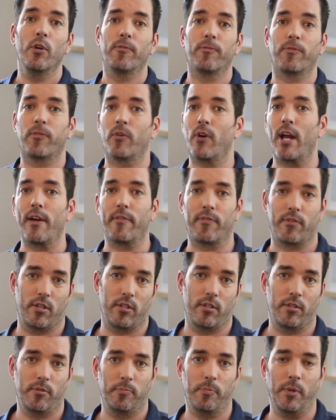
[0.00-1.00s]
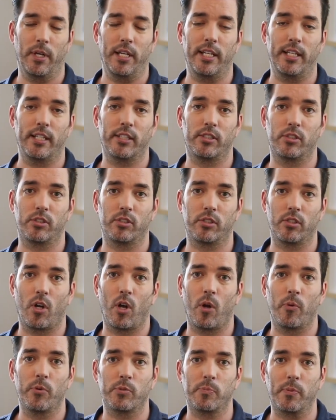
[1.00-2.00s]
forever, but it's
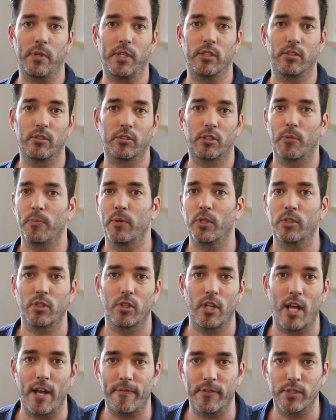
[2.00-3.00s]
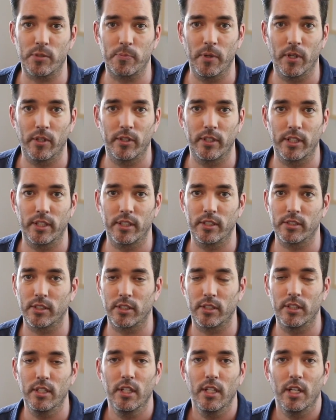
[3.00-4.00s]
always been commercial office buildings
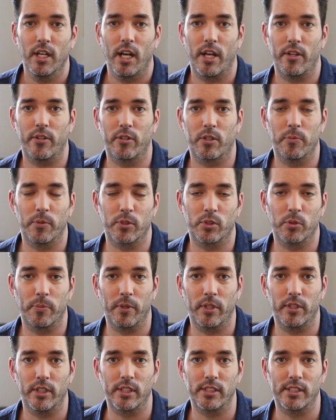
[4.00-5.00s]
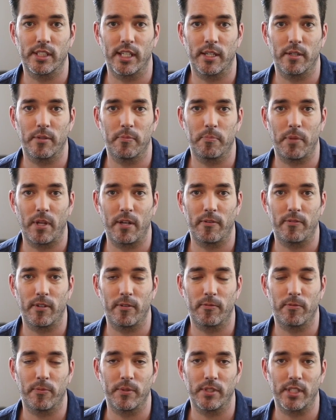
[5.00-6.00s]
and other commercial buildings that
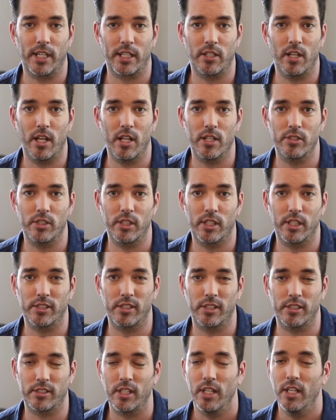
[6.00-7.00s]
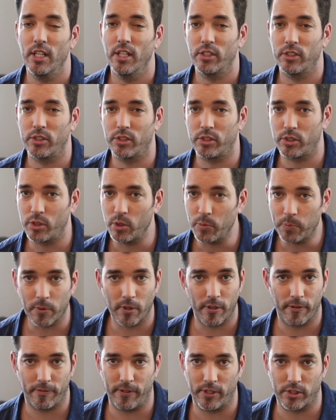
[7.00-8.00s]
benefited from the technology because it's
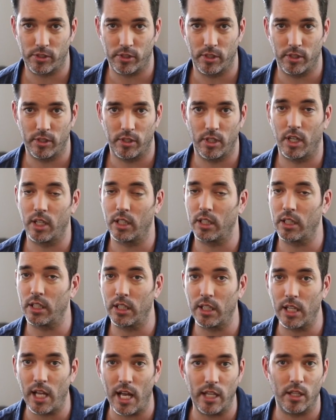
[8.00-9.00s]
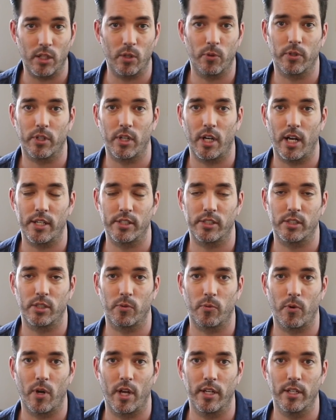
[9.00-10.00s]
super efficient, a lot lower cost to
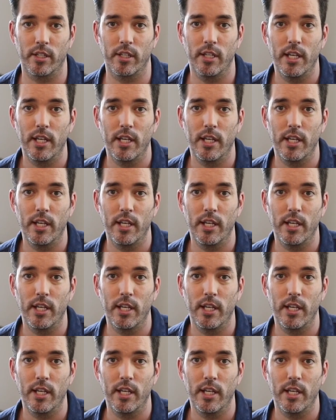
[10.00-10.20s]
run,